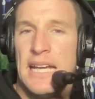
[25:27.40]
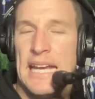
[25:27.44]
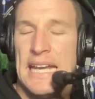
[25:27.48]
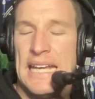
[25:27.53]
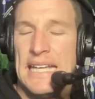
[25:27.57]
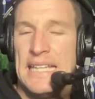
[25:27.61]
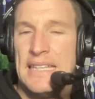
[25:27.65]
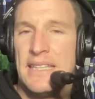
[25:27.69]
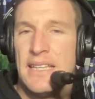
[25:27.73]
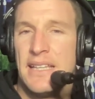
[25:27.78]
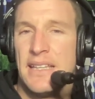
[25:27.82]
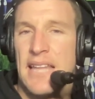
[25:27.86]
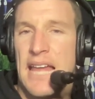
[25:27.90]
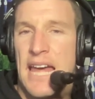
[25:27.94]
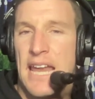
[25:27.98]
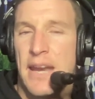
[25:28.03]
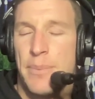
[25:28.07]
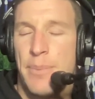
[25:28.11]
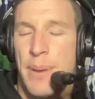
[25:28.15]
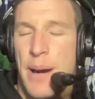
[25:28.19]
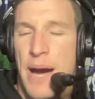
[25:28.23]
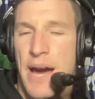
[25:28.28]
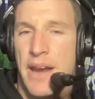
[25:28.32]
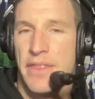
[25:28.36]
in the latter
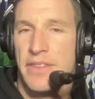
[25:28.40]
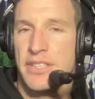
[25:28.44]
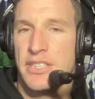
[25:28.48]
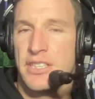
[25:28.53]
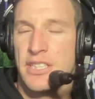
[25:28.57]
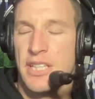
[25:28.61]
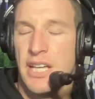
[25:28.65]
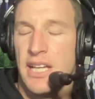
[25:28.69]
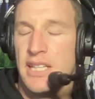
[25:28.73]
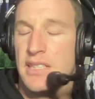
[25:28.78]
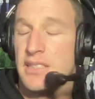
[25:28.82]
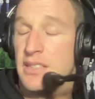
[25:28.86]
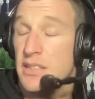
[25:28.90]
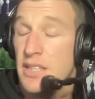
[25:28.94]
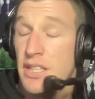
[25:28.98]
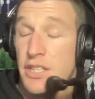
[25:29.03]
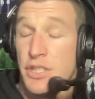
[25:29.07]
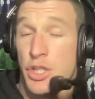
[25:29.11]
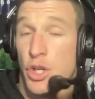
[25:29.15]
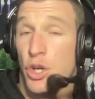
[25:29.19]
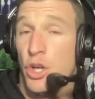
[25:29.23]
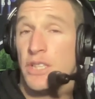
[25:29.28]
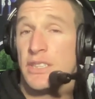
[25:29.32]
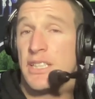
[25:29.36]
part of the season, the
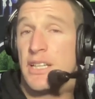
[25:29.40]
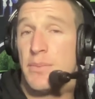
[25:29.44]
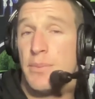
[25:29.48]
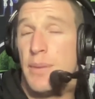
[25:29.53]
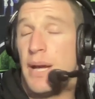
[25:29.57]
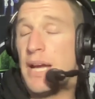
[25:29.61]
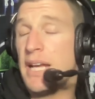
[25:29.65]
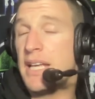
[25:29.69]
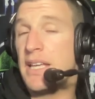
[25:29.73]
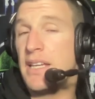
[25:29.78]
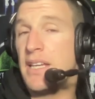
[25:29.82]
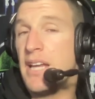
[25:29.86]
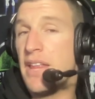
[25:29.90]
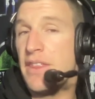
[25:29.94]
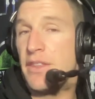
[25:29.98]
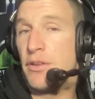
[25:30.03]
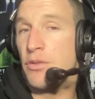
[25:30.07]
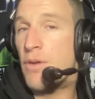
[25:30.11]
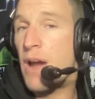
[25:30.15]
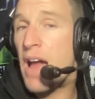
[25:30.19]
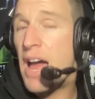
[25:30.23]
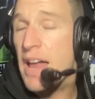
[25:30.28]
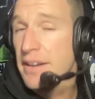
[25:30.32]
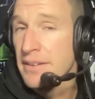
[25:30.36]
Giants can make another
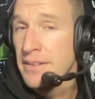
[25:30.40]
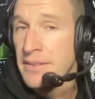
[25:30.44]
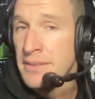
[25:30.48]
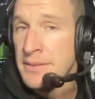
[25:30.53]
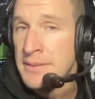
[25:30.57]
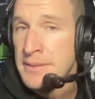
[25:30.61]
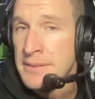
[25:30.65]
run.